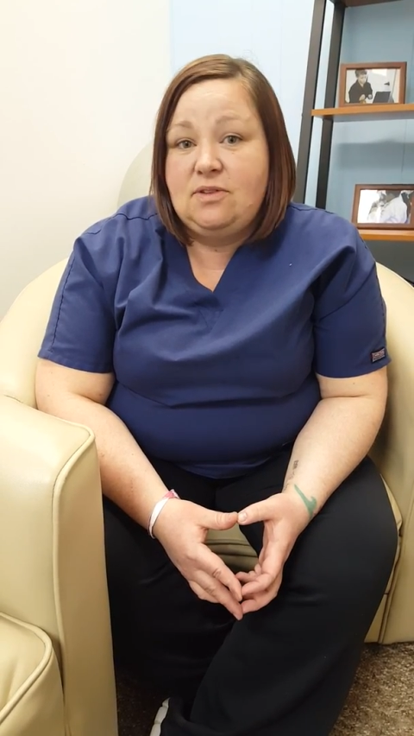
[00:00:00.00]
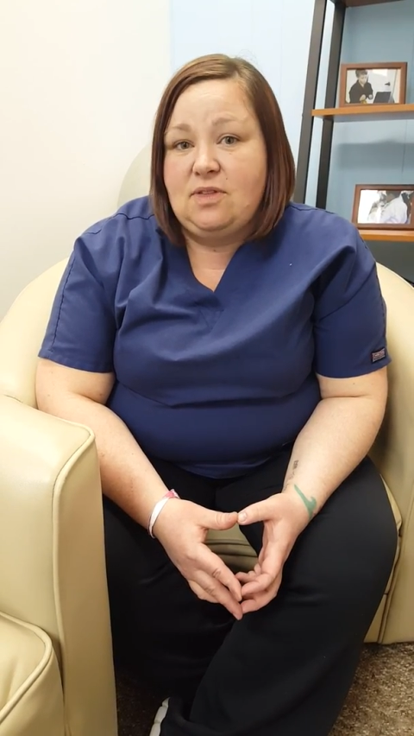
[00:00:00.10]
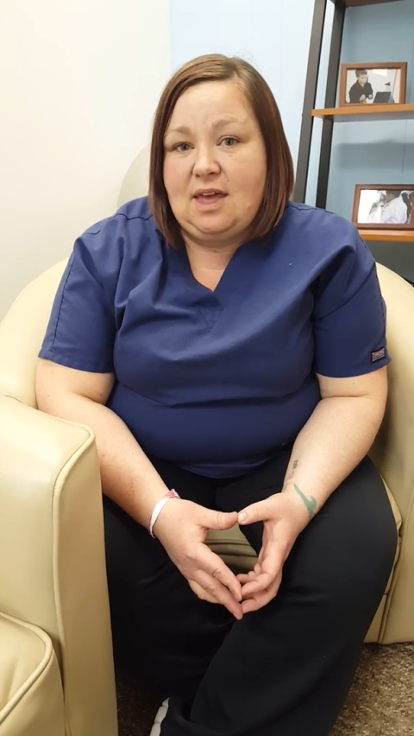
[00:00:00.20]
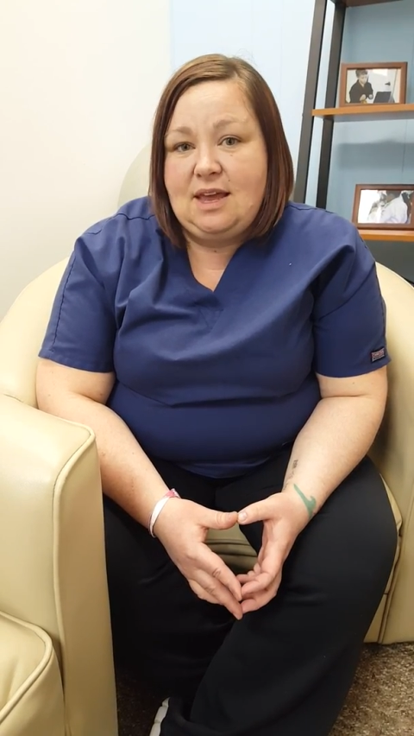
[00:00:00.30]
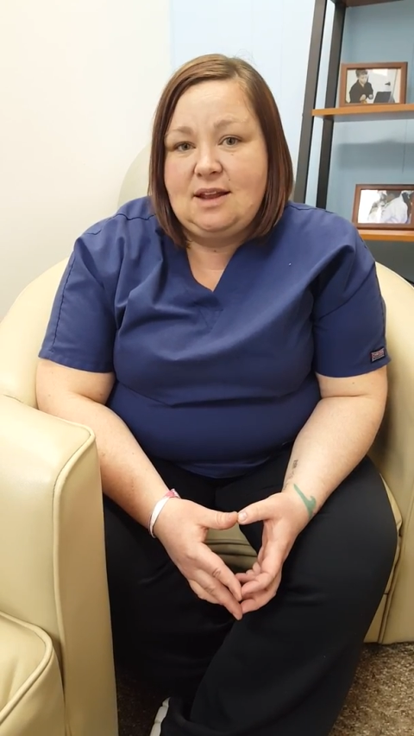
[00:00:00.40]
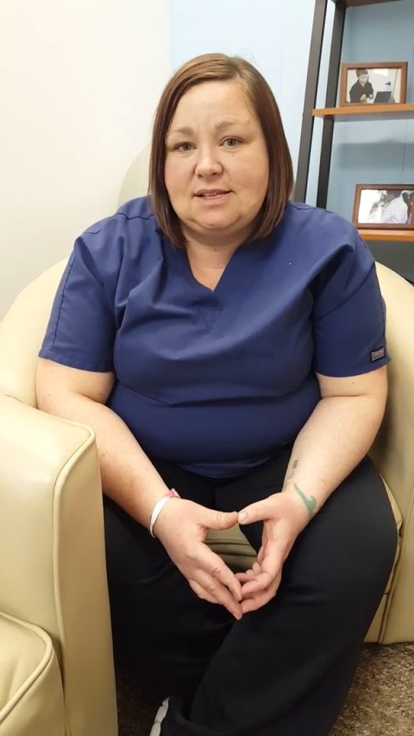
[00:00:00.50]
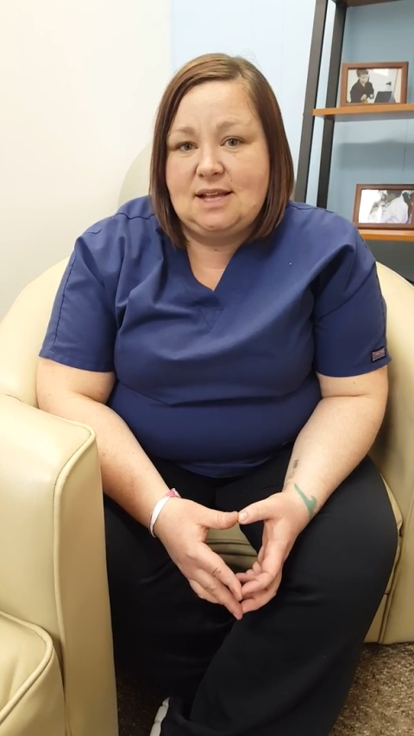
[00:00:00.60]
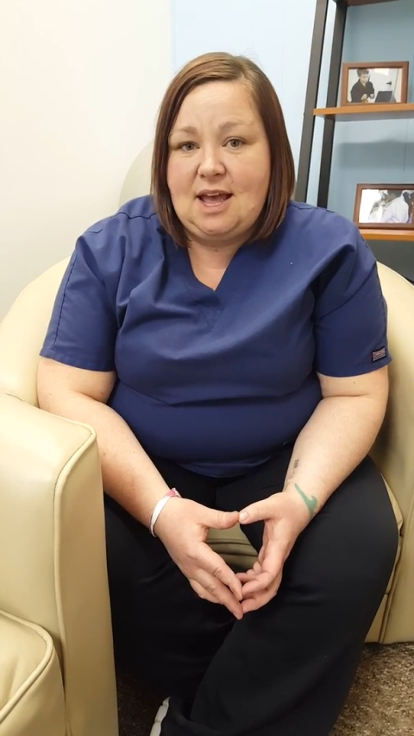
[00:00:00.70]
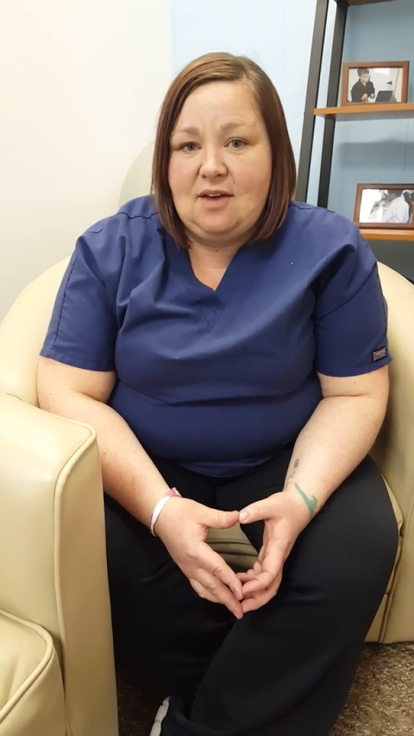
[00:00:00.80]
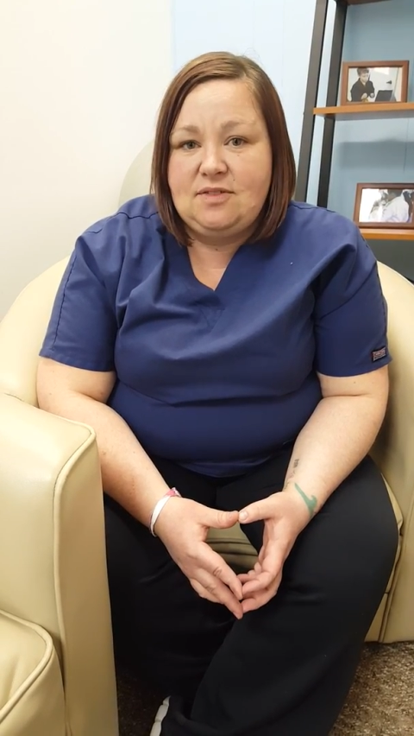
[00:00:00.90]
so that he
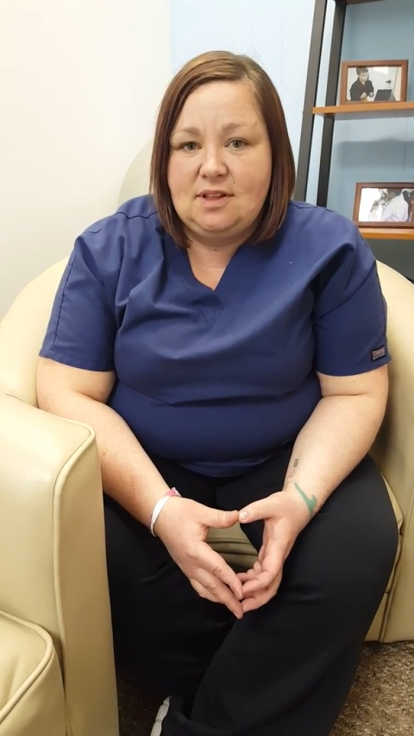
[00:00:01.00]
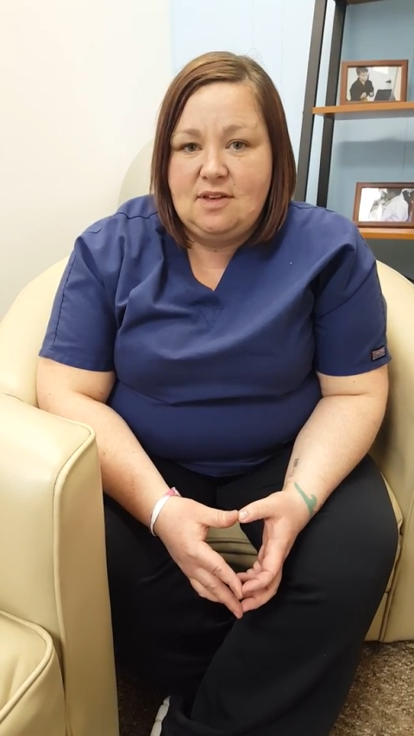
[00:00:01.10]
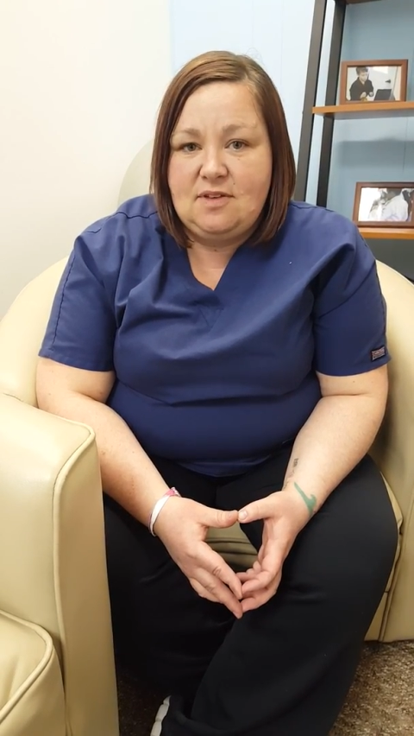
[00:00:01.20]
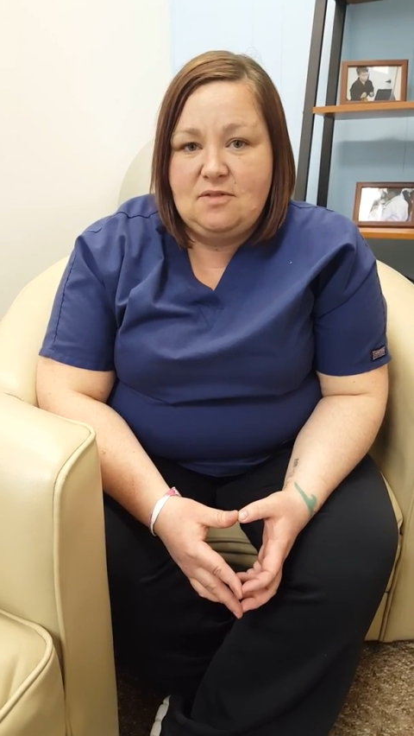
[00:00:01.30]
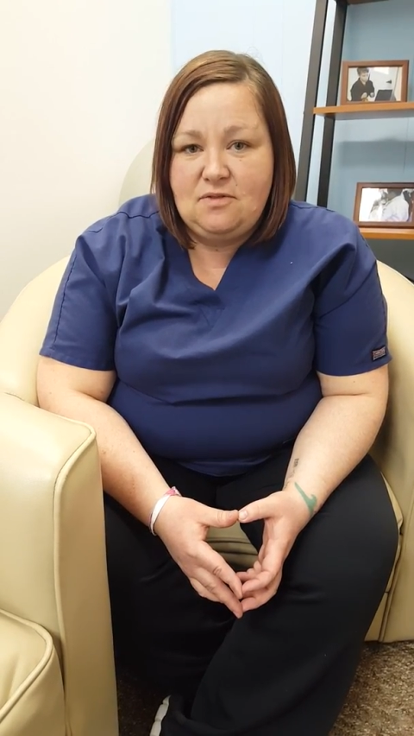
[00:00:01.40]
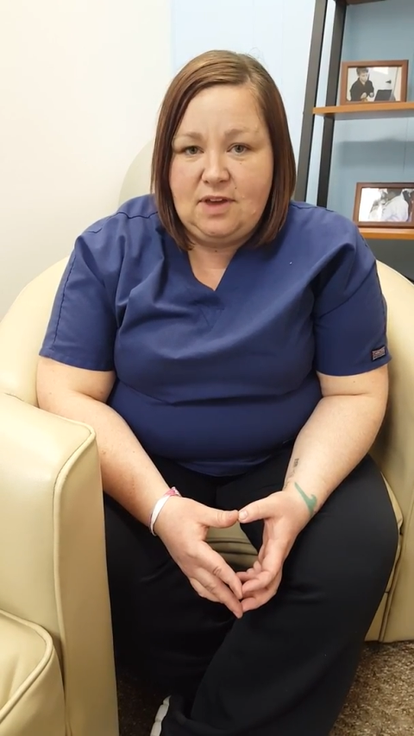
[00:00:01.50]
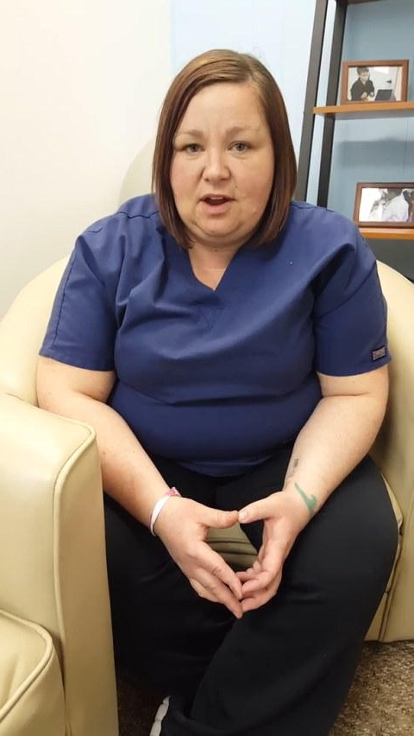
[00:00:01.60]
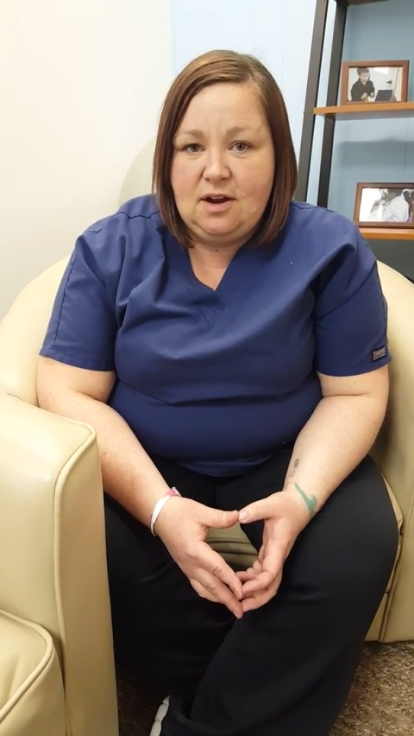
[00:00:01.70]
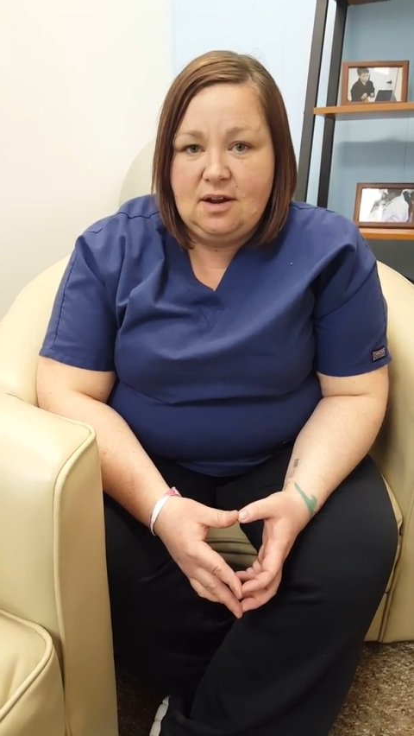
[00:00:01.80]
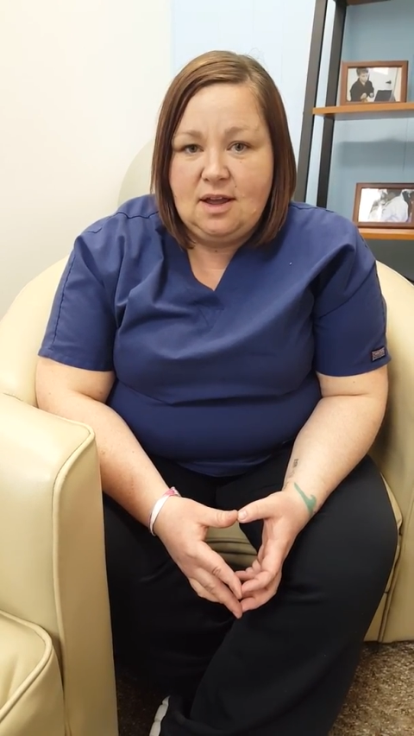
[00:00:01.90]
doesn't have to live in
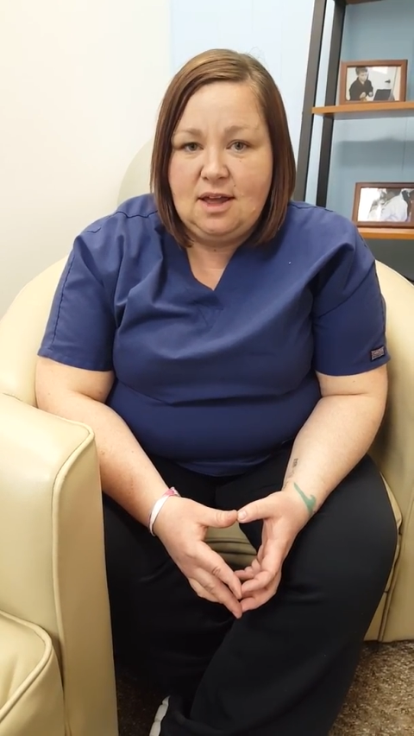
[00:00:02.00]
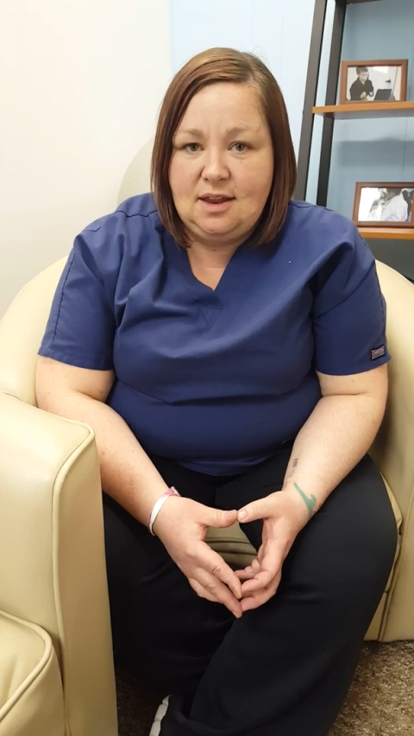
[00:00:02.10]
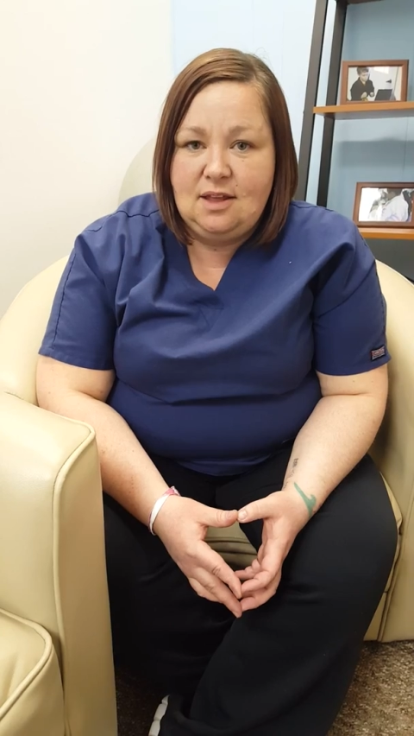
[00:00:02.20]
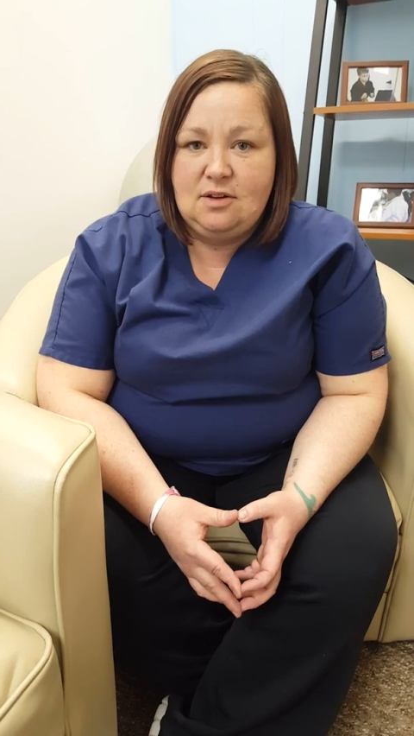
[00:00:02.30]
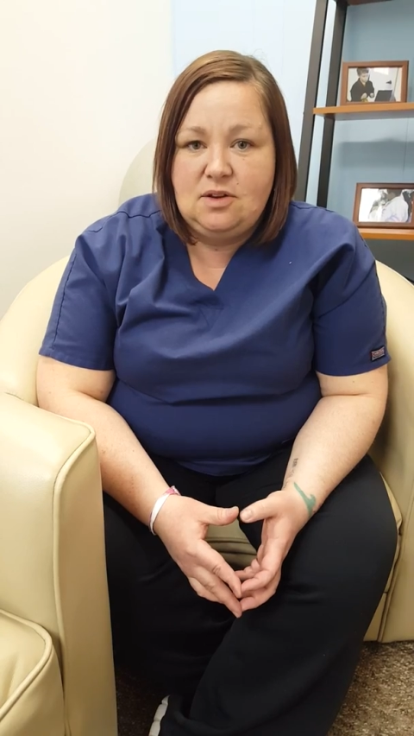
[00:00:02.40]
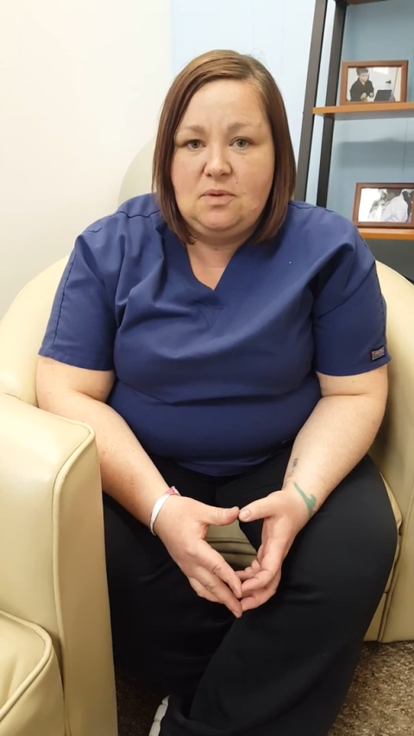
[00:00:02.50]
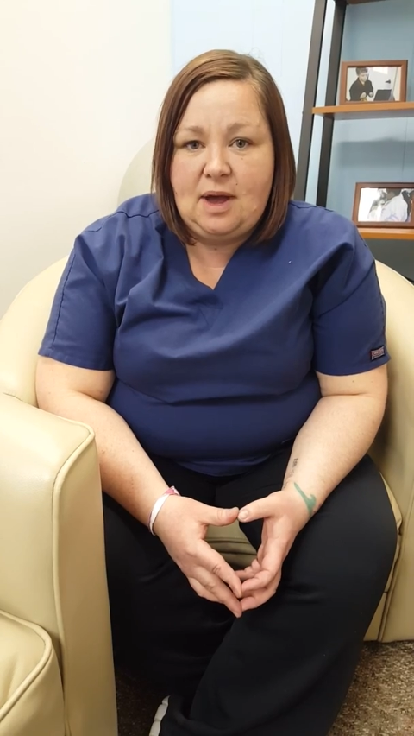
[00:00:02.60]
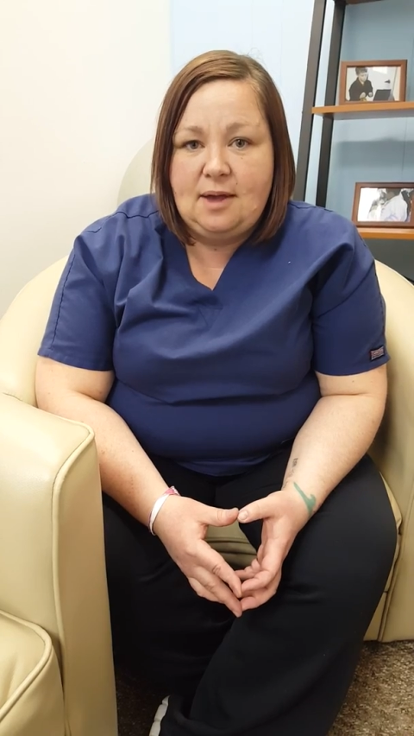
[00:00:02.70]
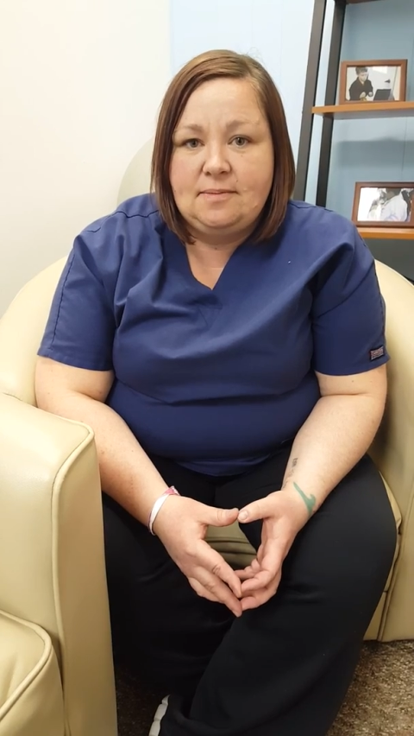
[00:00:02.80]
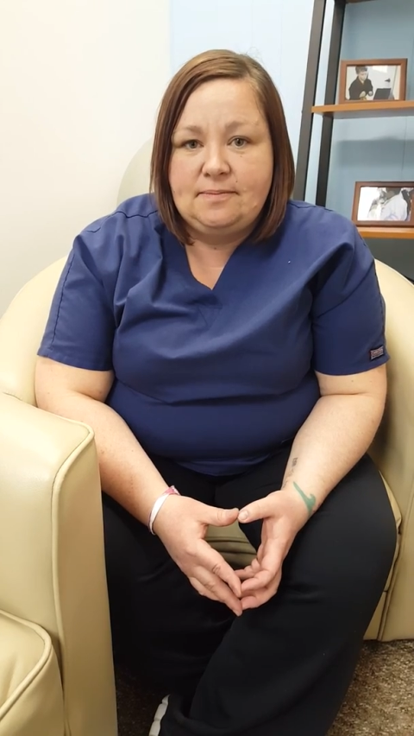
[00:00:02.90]
fear. And neither do
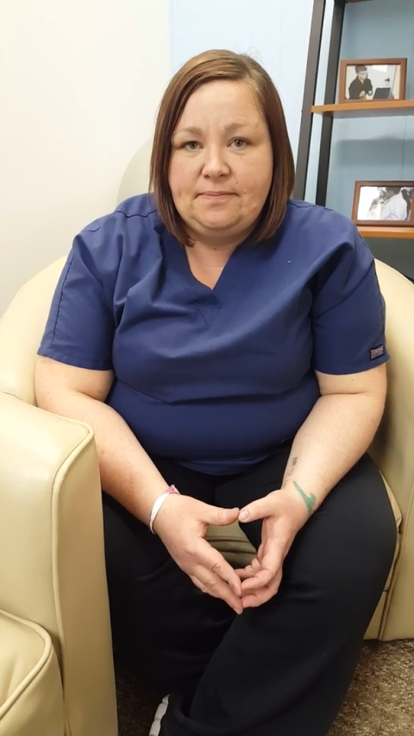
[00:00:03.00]
I.